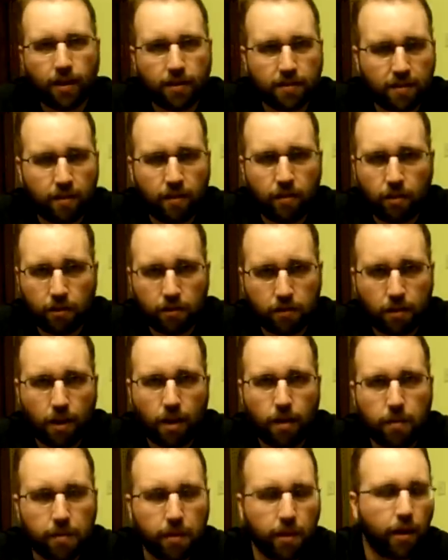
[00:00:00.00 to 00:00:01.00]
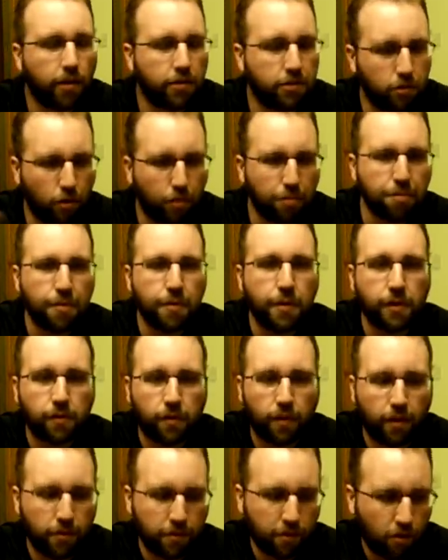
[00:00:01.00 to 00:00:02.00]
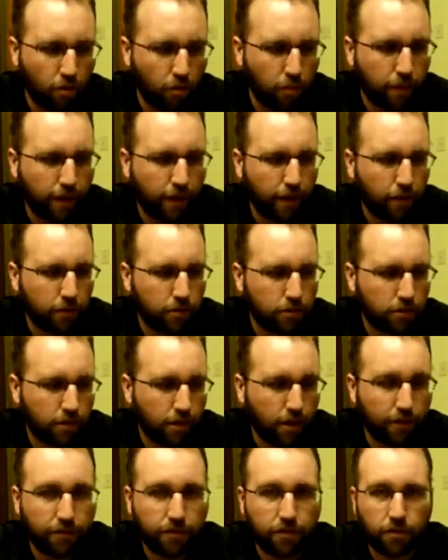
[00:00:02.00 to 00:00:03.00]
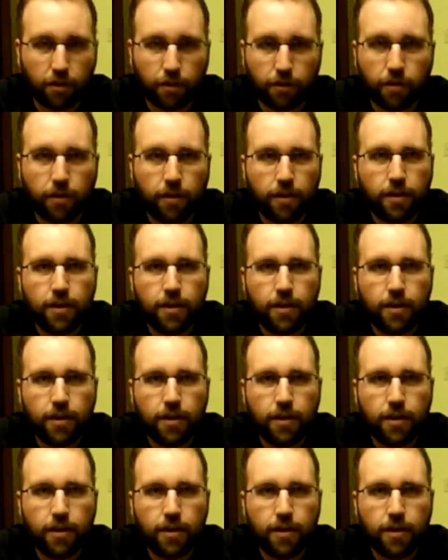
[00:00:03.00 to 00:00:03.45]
I say that all the time, and then I'll show up three weeks later with a whole pile of stuff. So,